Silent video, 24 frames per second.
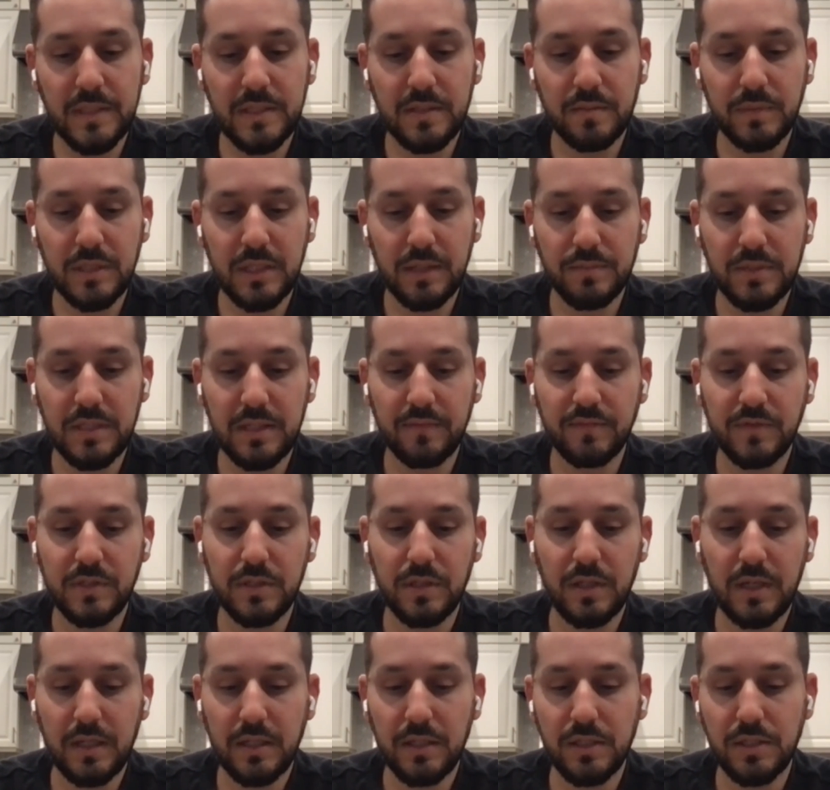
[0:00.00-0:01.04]
sometimes you have to
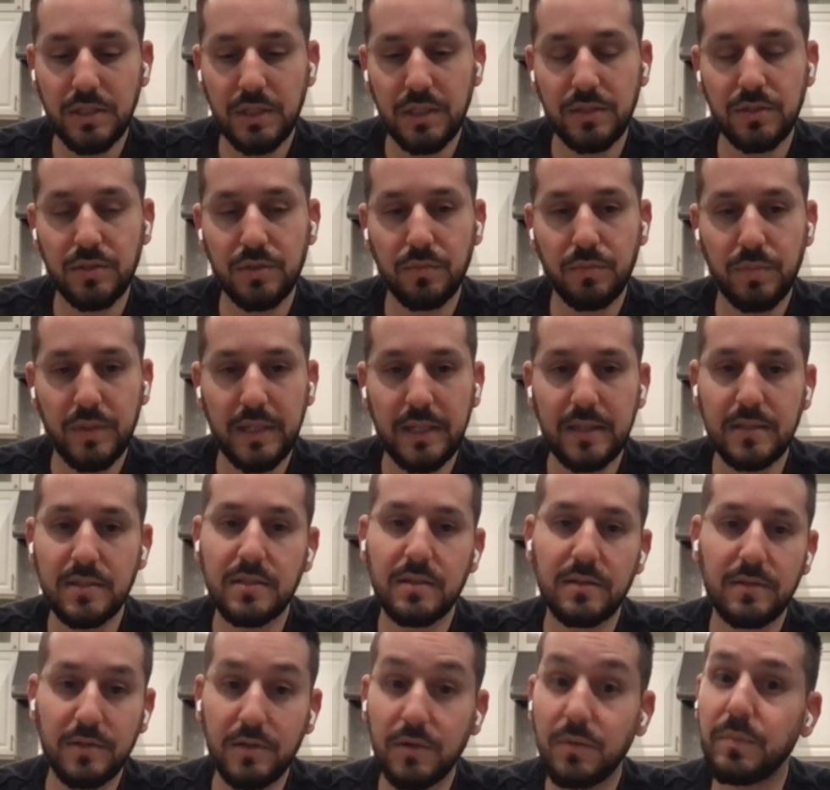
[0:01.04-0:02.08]
kind of change your plans
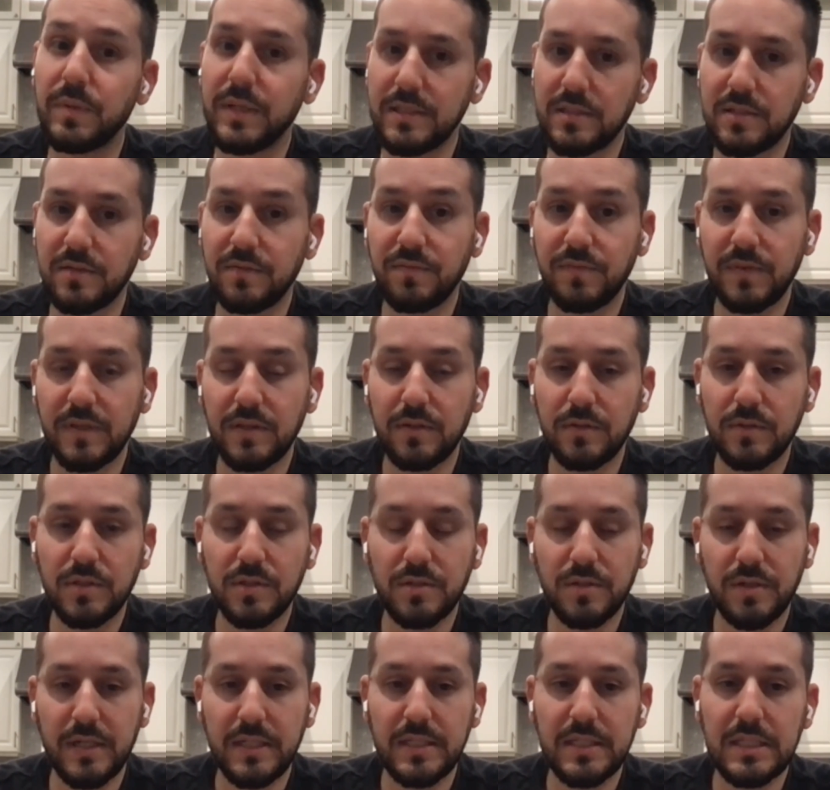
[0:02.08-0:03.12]
a little bit to fit those
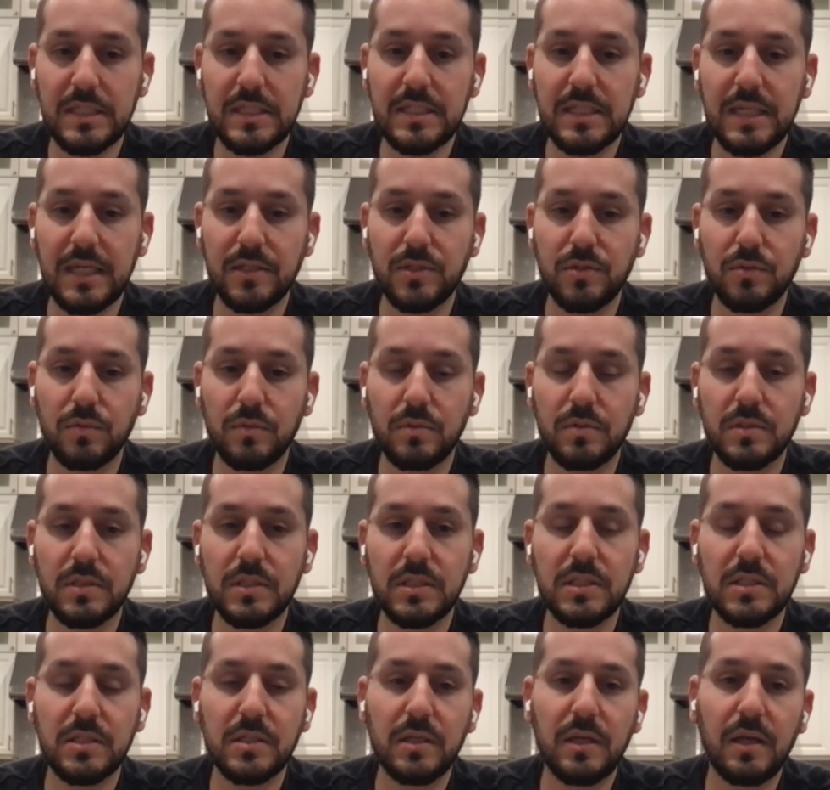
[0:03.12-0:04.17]
crazy
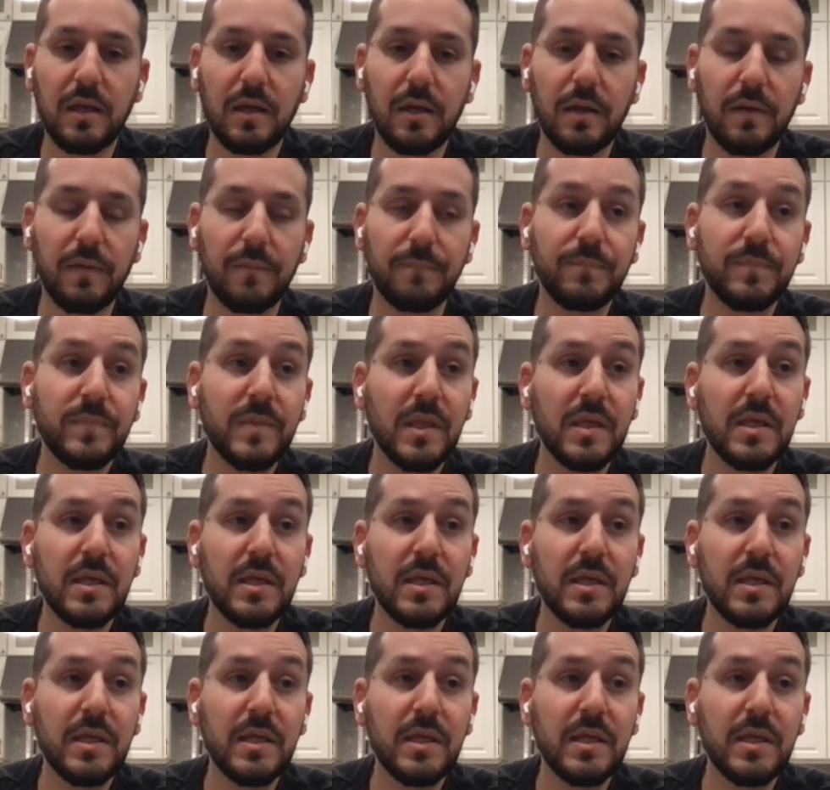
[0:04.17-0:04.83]
schedules um,